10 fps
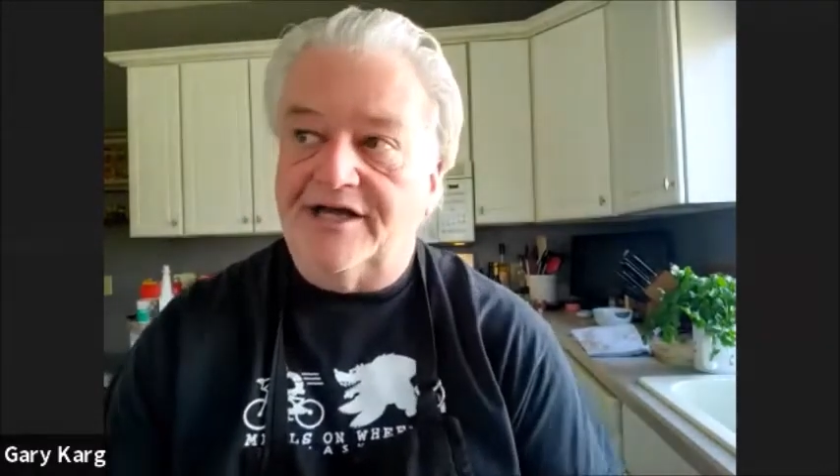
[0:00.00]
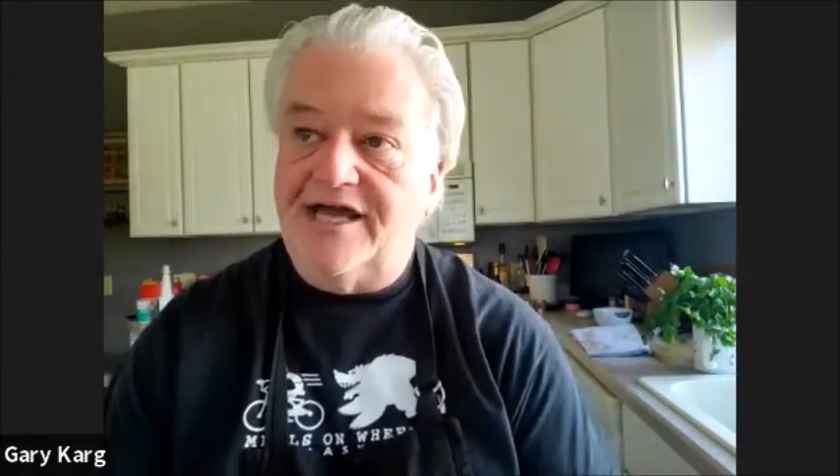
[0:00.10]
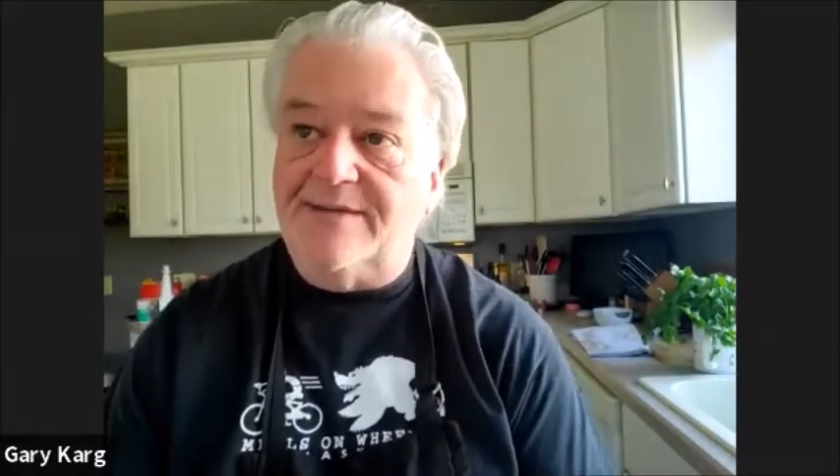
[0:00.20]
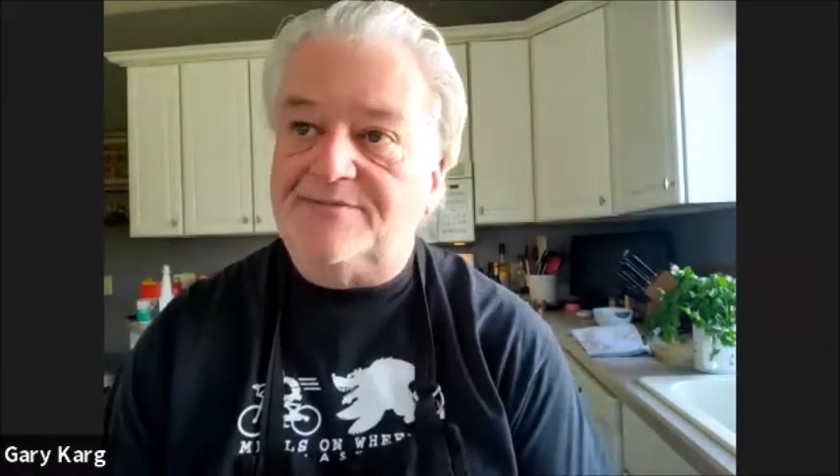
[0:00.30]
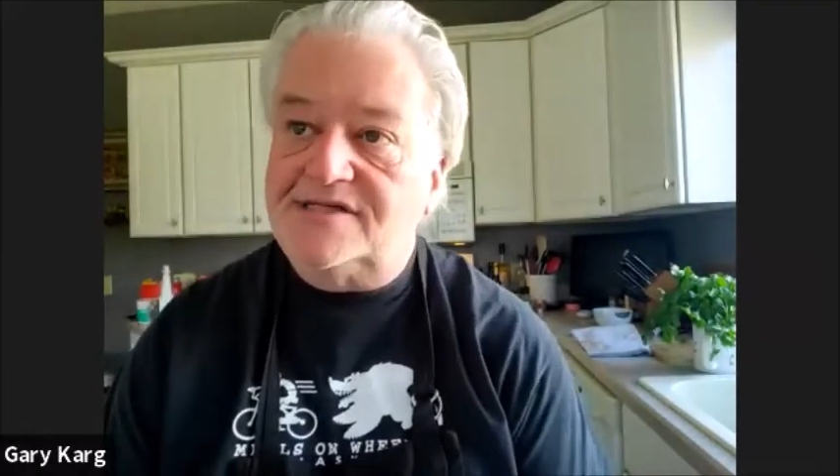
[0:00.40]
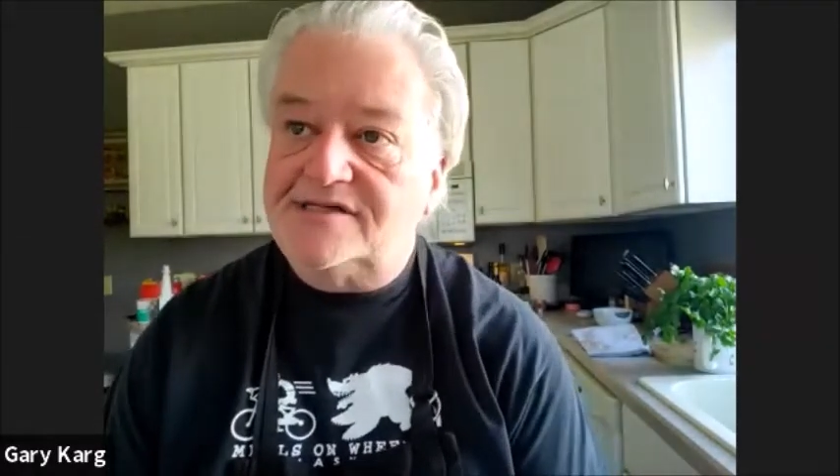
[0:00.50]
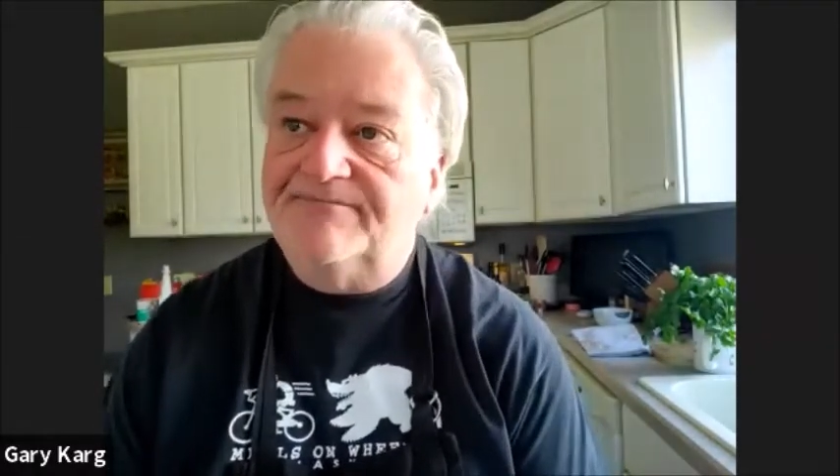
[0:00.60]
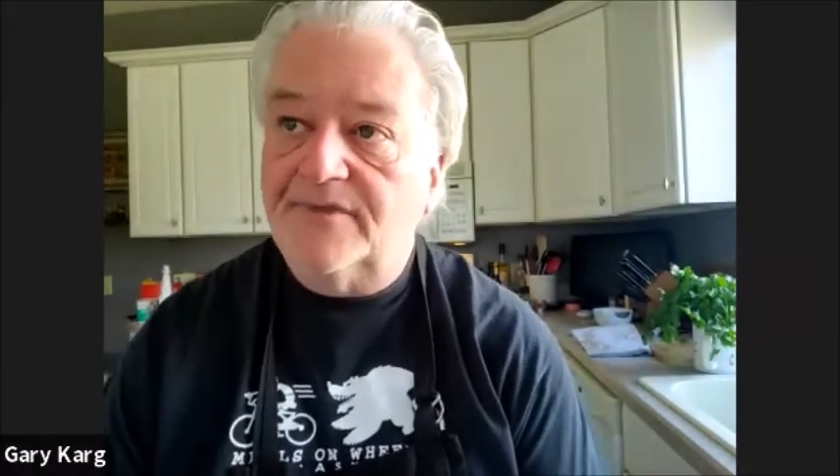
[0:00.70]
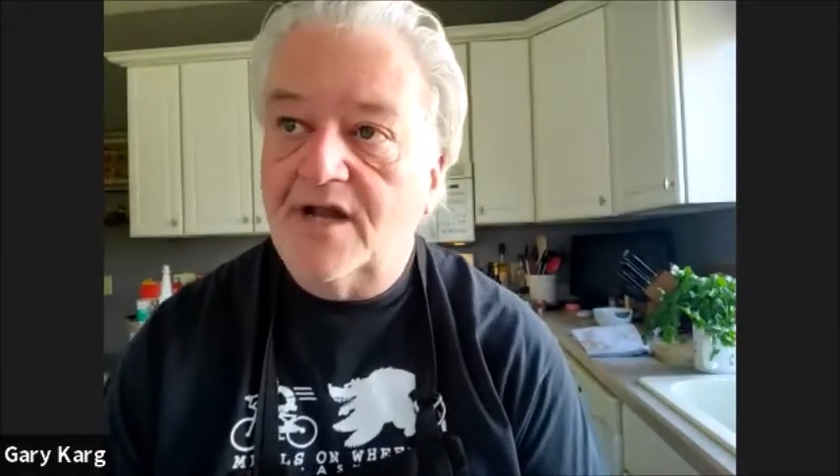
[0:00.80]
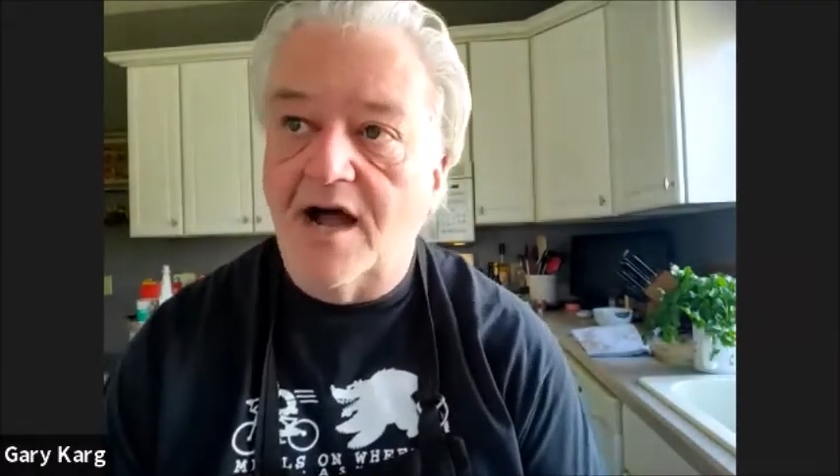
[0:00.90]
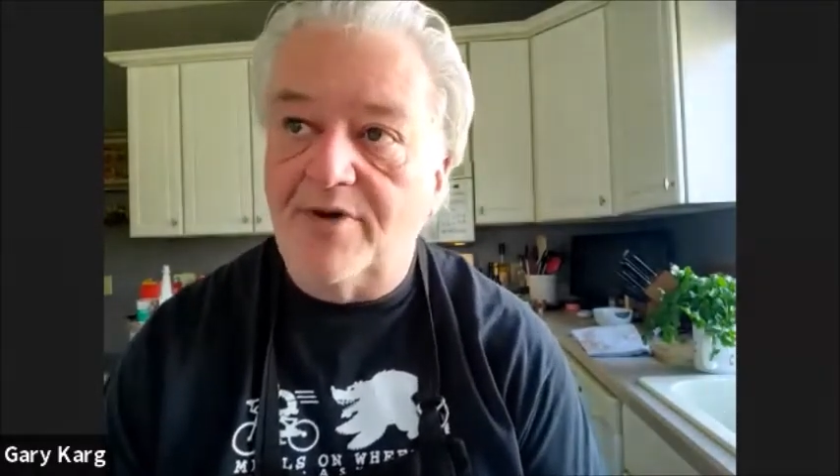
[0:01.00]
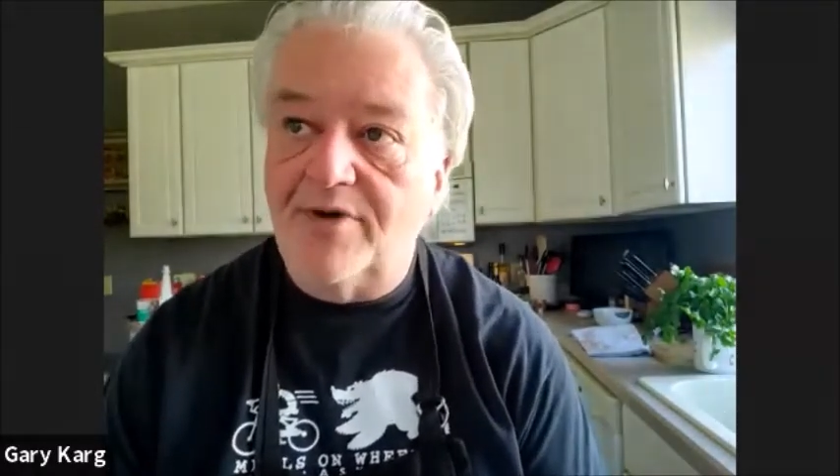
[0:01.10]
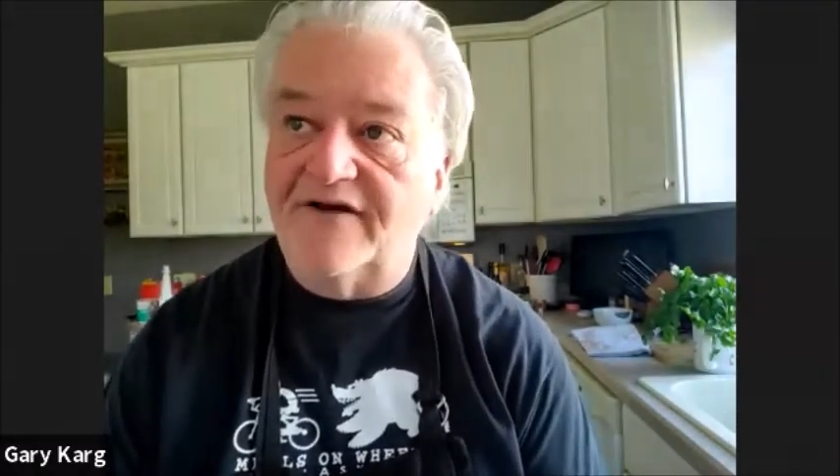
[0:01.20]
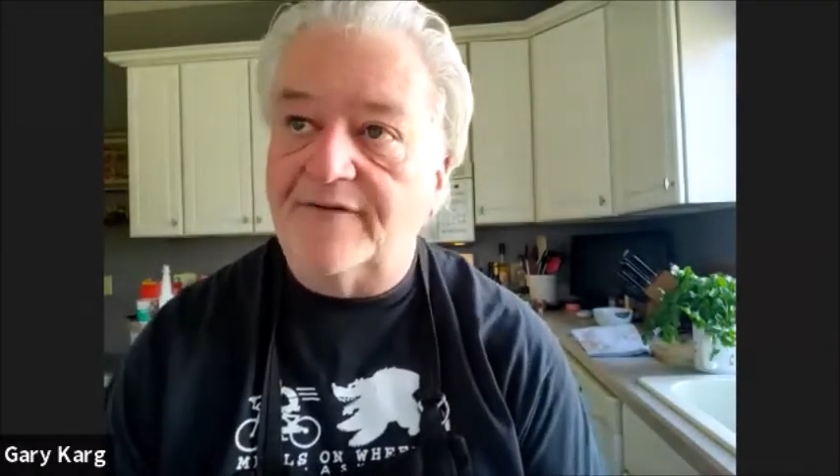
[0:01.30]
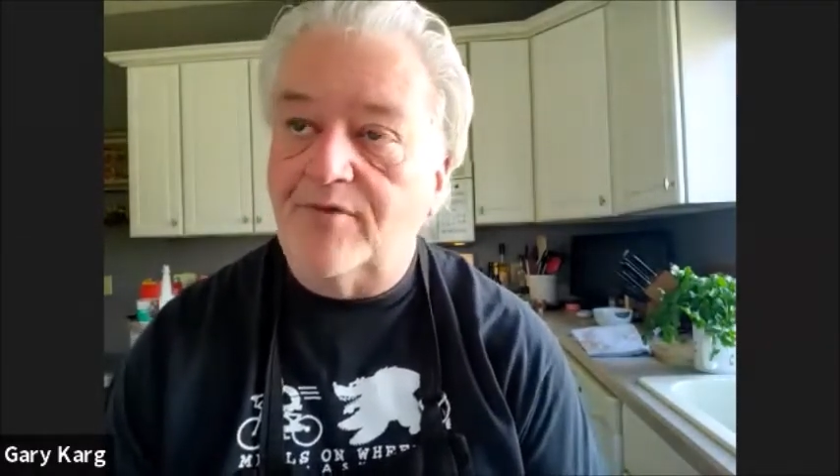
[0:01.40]
It keeps
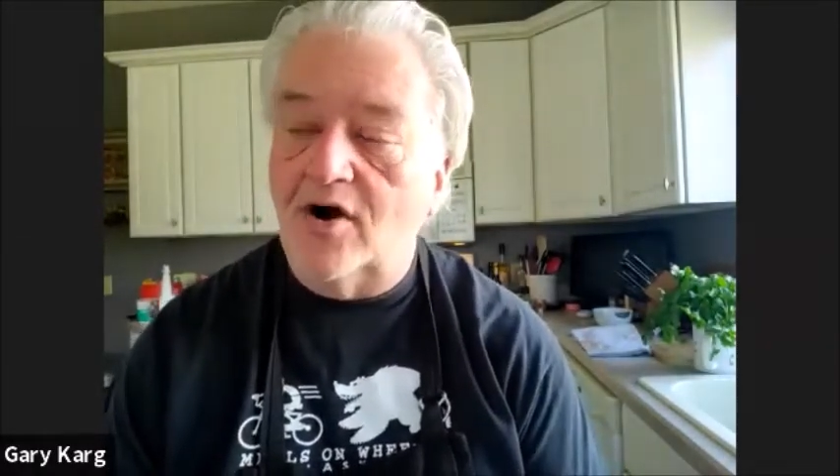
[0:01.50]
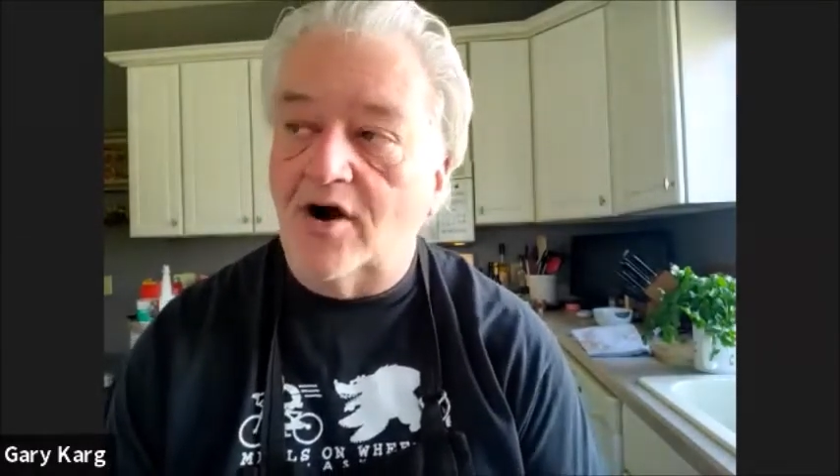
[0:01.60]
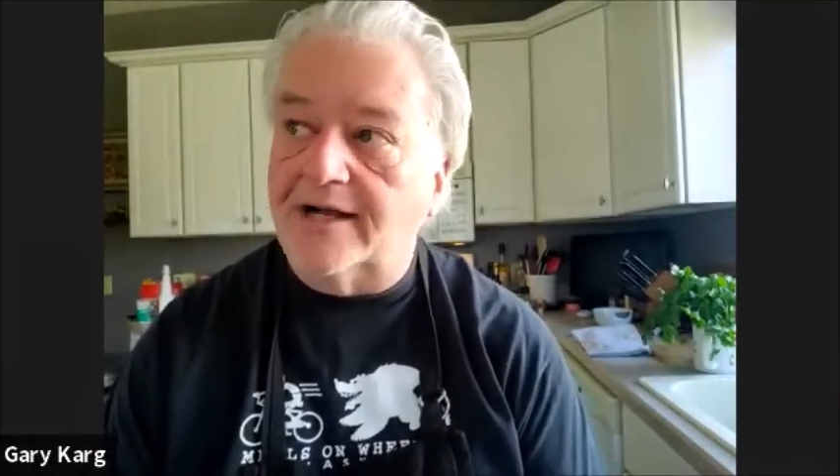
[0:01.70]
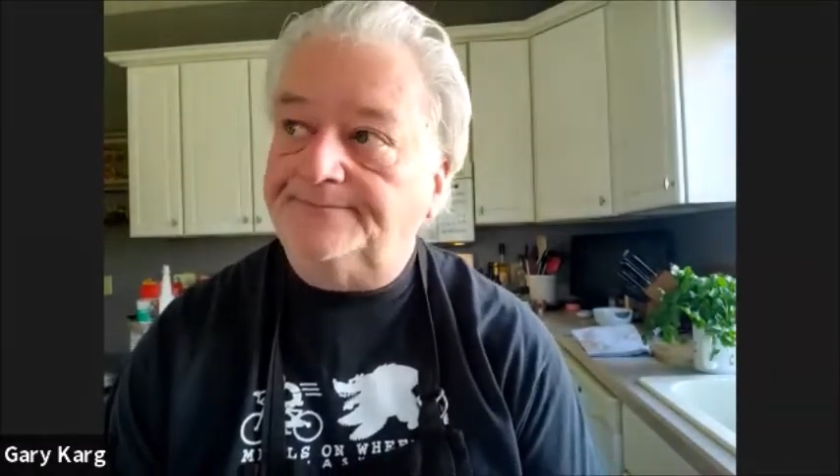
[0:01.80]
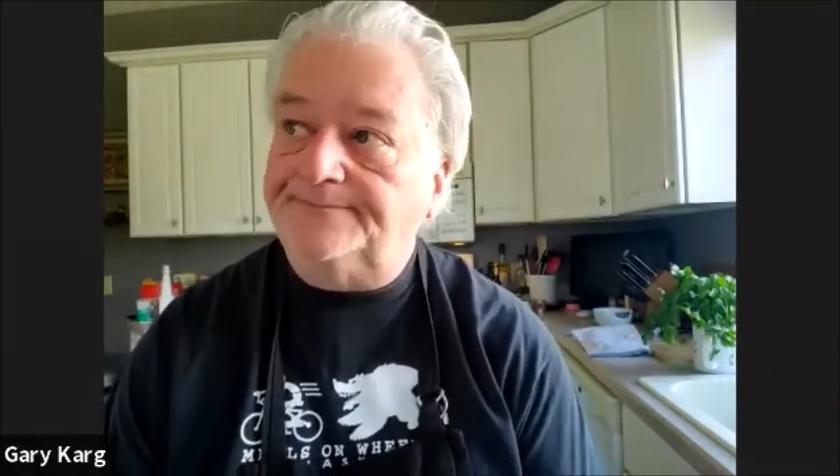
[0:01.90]
butter from burning.